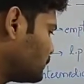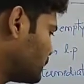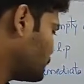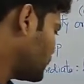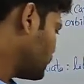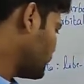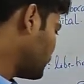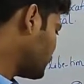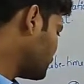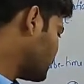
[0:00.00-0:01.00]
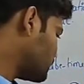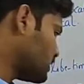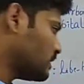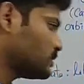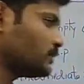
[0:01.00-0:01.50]
and triplet intermediates
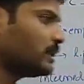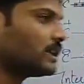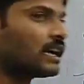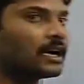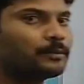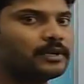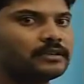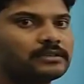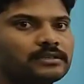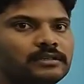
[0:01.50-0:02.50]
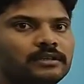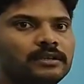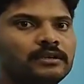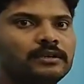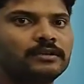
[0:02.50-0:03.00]
also there, carbenes.
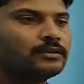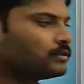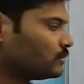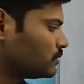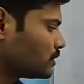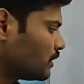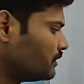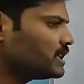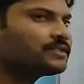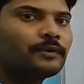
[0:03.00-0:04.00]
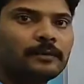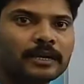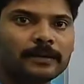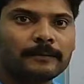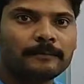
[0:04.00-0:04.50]
So how it is
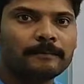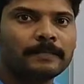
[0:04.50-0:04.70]
forming?